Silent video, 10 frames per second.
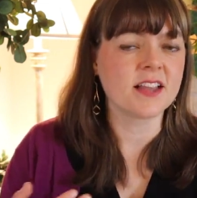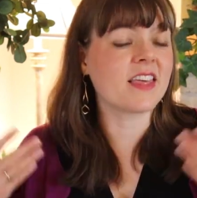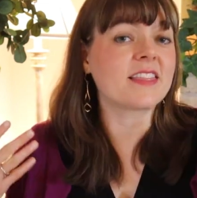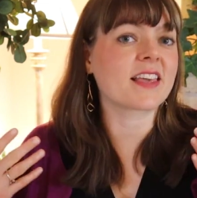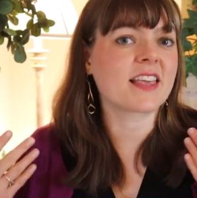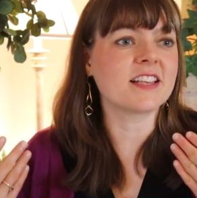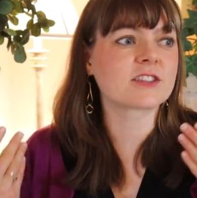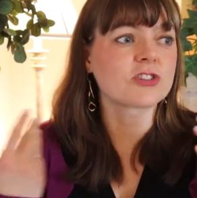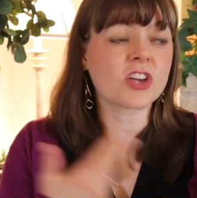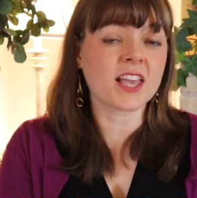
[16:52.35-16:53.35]
They think he's
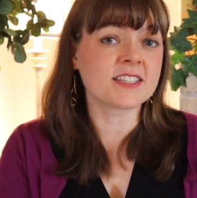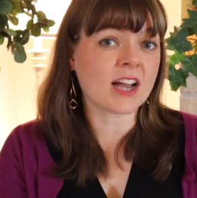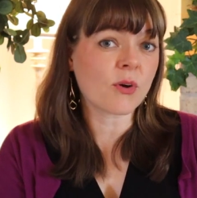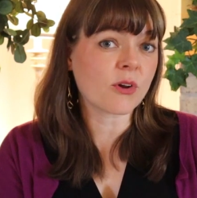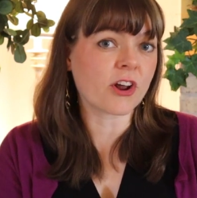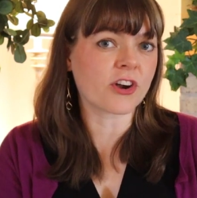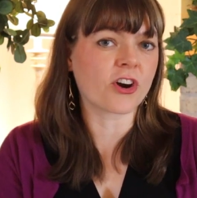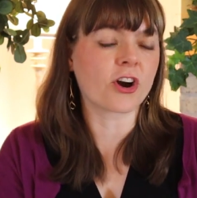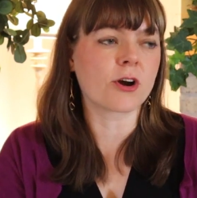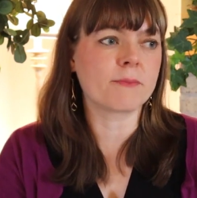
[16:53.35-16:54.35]
looking down on her